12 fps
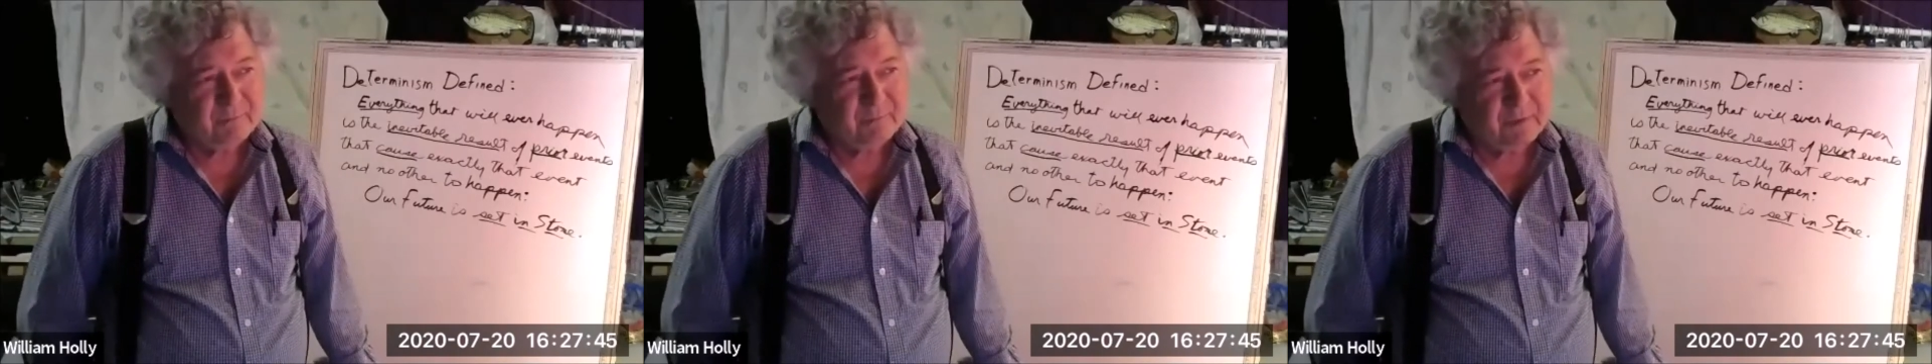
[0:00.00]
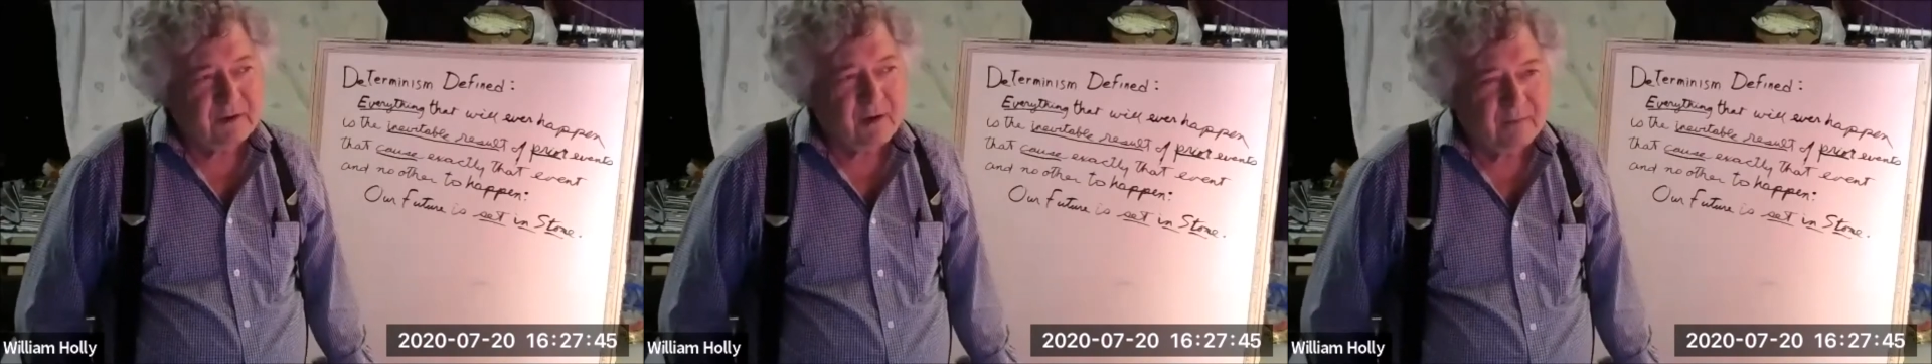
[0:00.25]

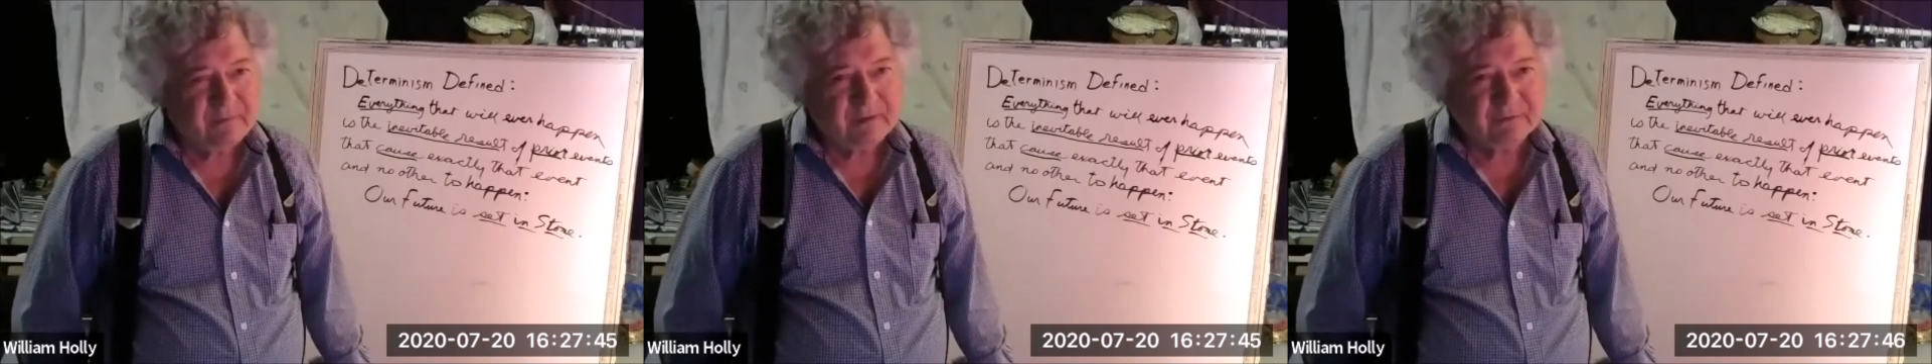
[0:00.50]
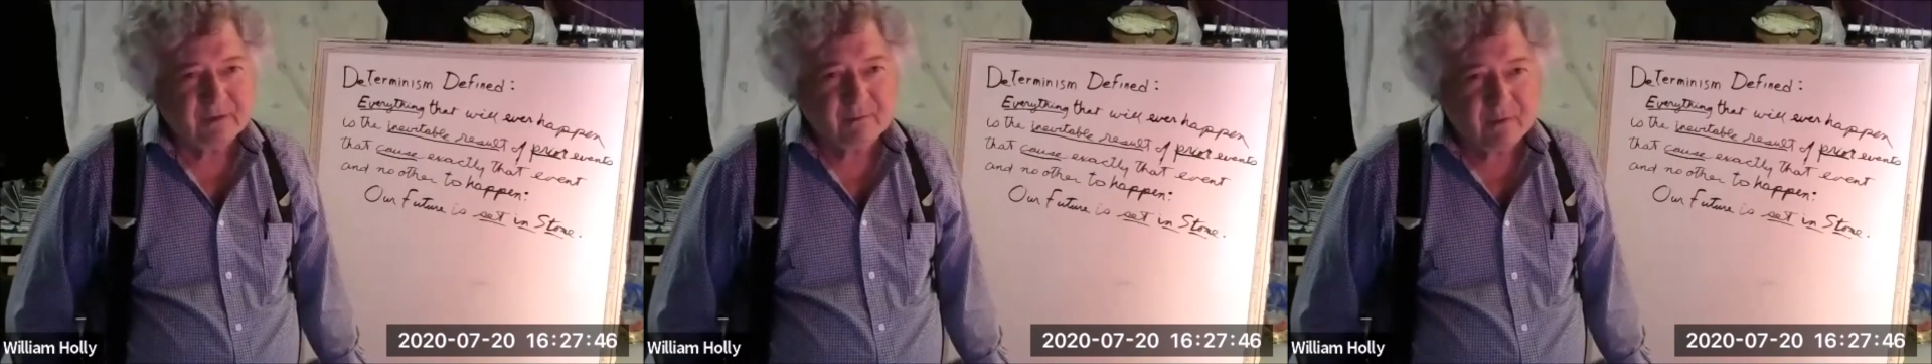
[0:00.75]
pretty
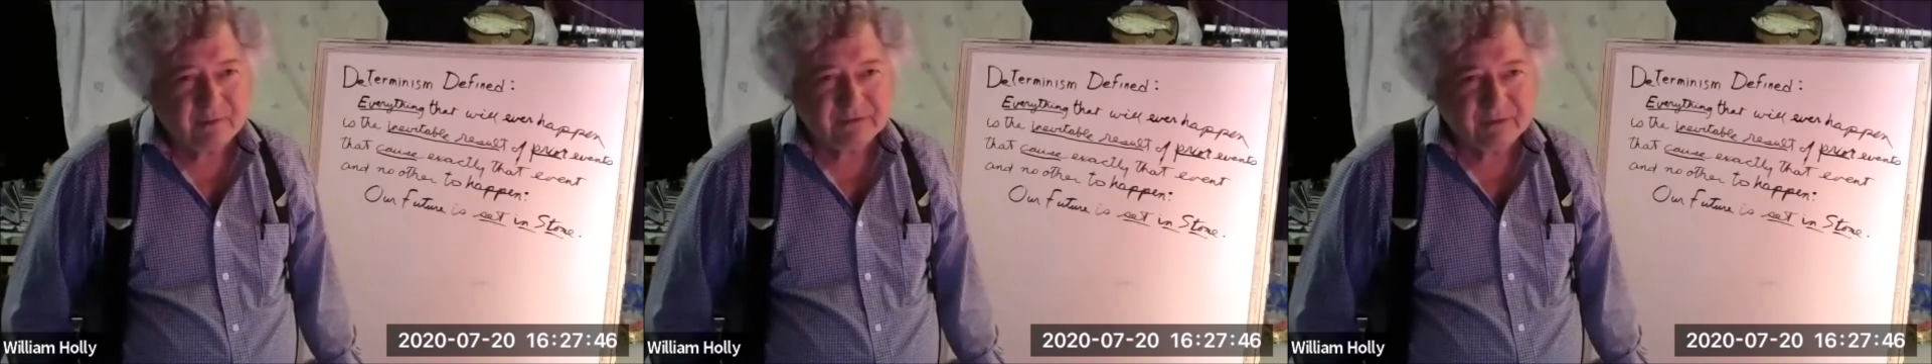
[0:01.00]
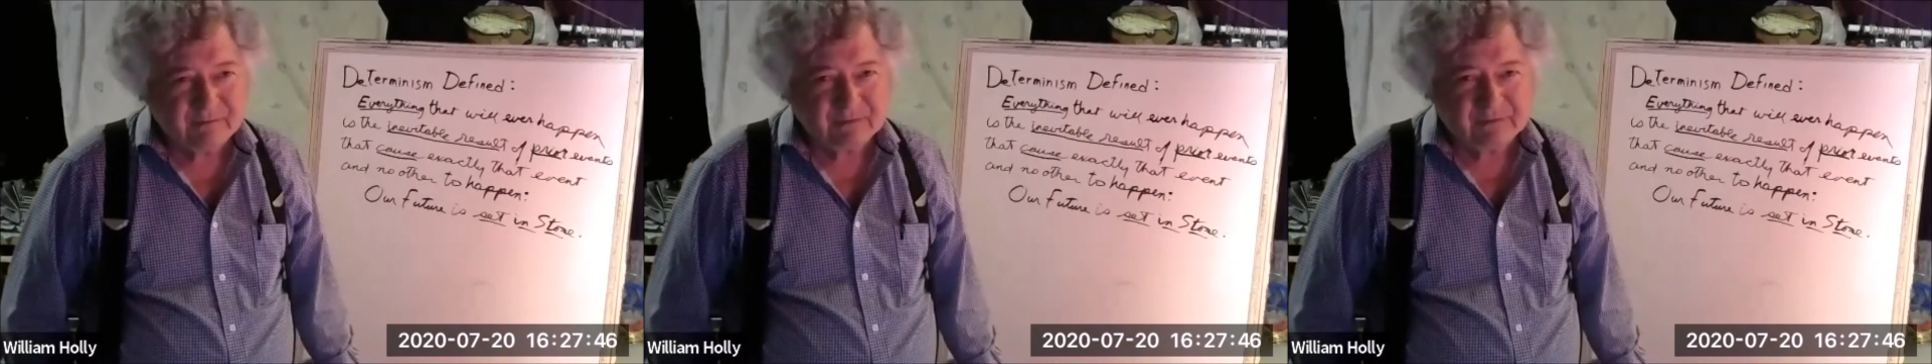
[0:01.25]
obvious to most
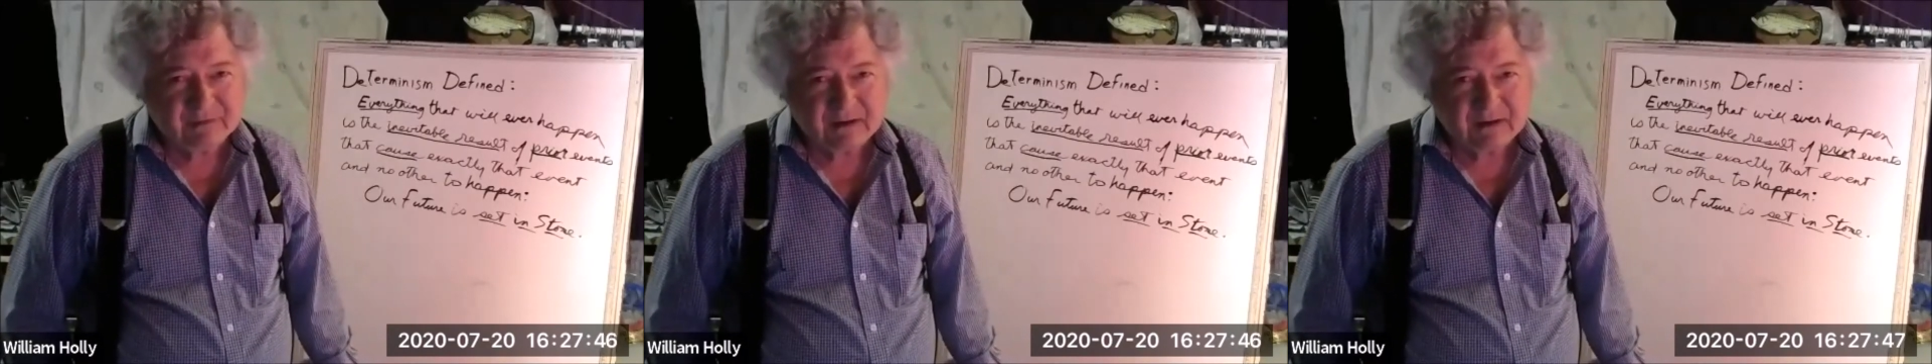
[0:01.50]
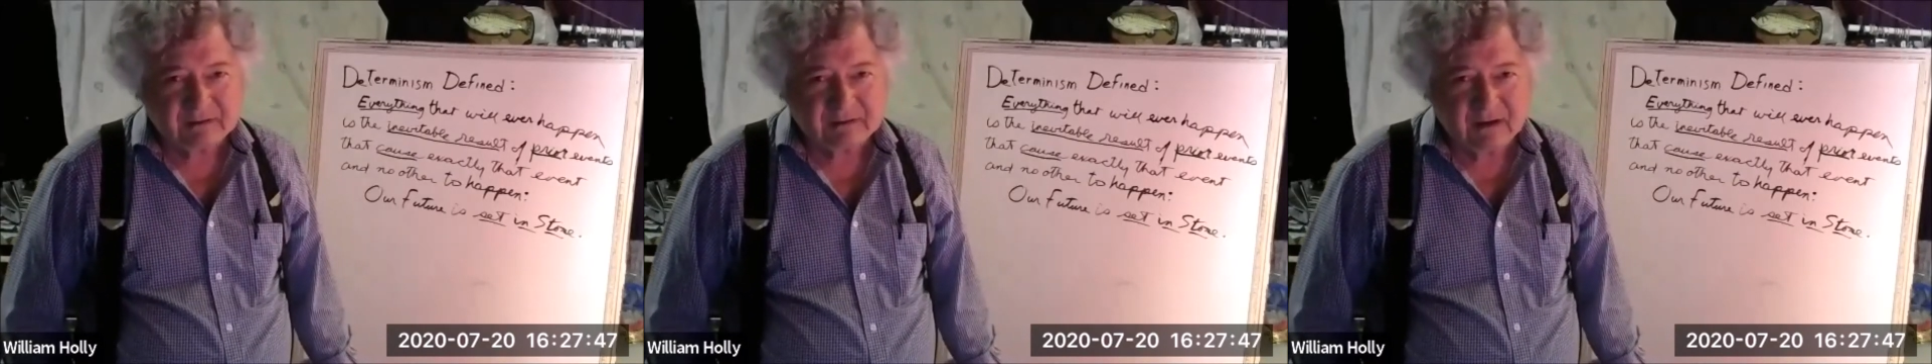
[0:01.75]
of us
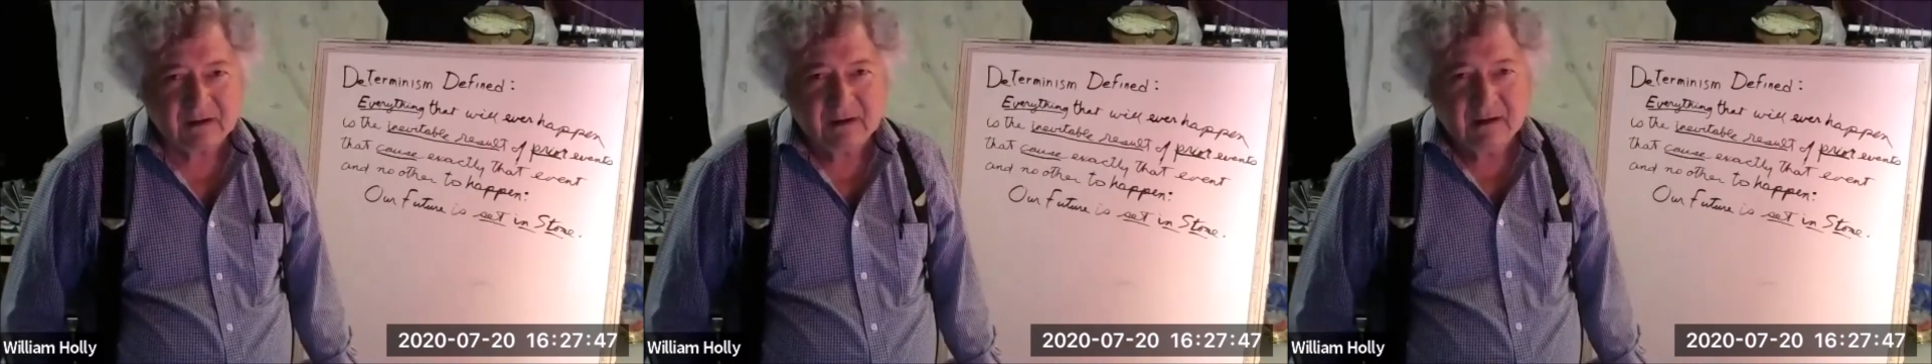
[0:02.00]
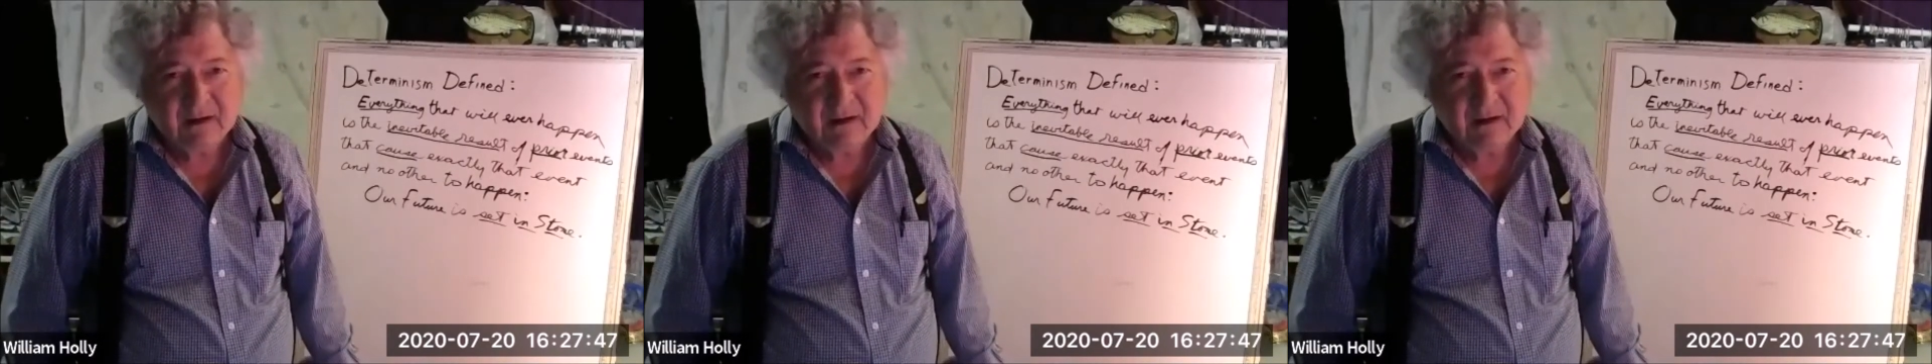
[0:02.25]
that uh,